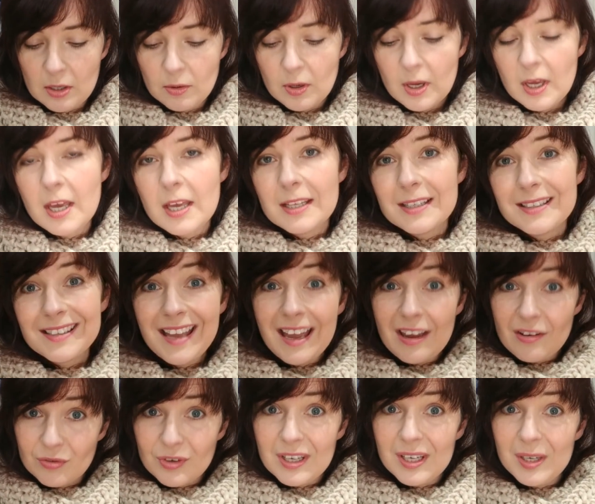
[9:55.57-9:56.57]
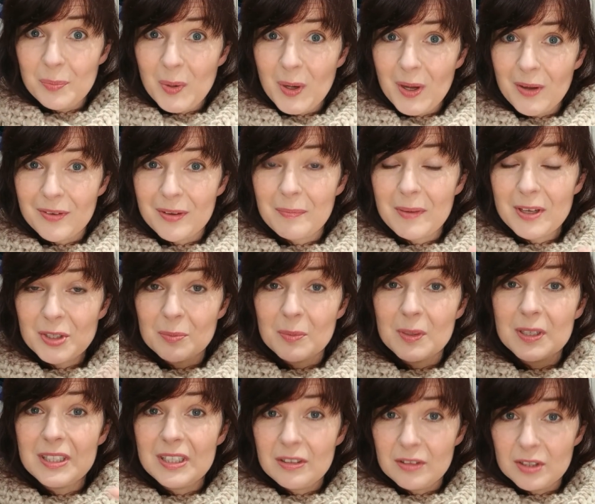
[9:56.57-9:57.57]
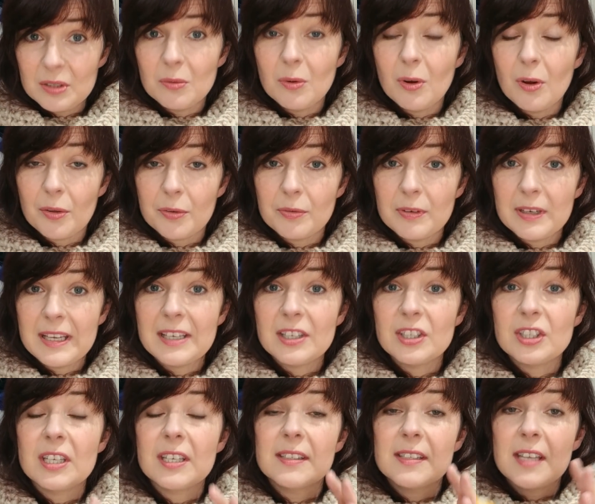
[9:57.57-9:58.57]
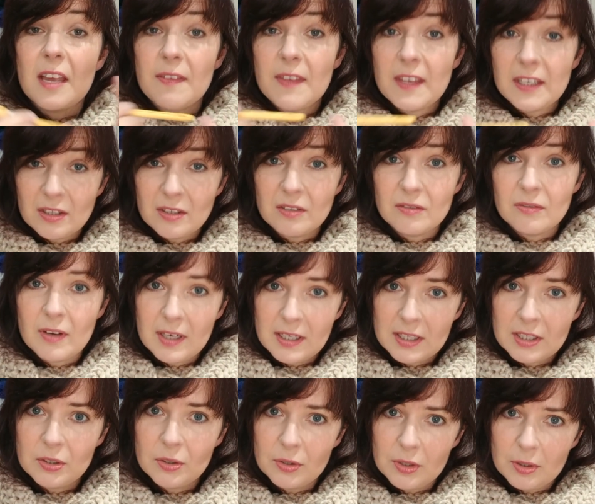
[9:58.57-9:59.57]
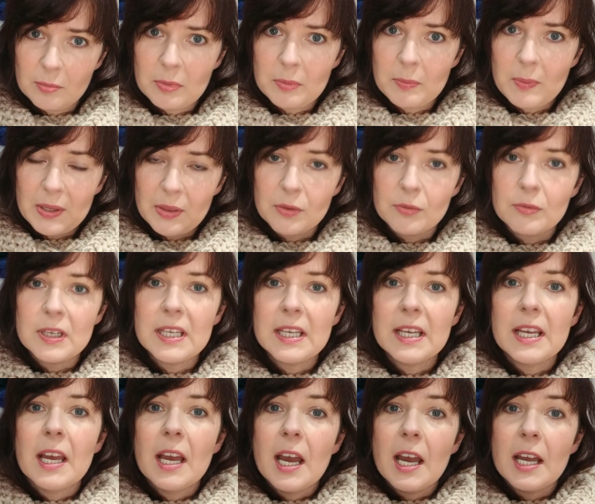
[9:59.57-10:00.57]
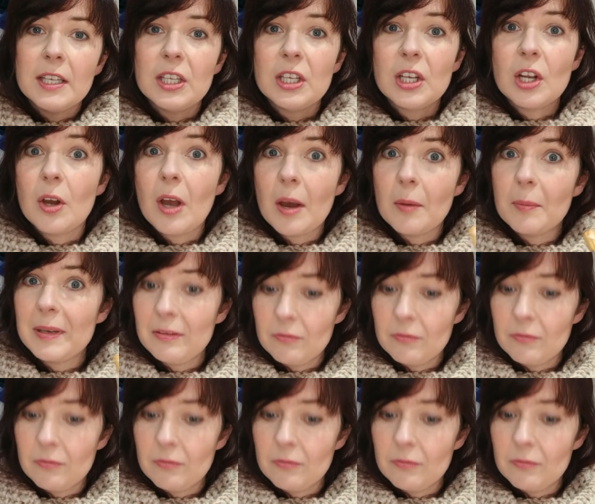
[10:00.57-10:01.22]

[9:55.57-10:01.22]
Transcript: So to get a really perfect measurement, you do all 3 inches and then you divide your number by 3 and you know how